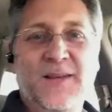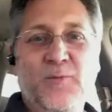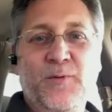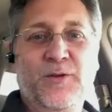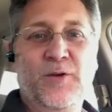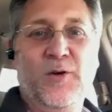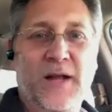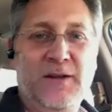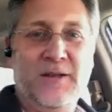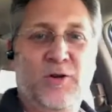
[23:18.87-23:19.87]
with you, and
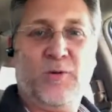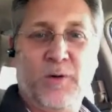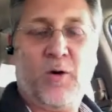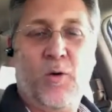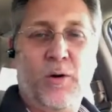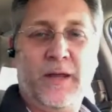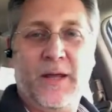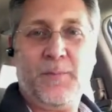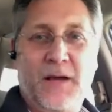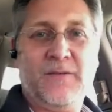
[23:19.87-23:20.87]
then you're recording it
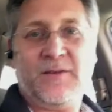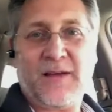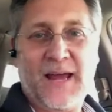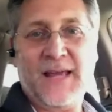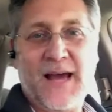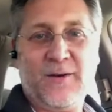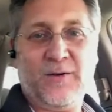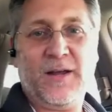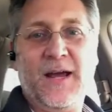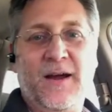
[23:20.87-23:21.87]
because it's a hangout on
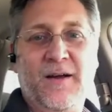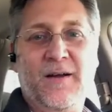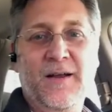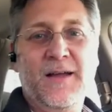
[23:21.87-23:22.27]
air,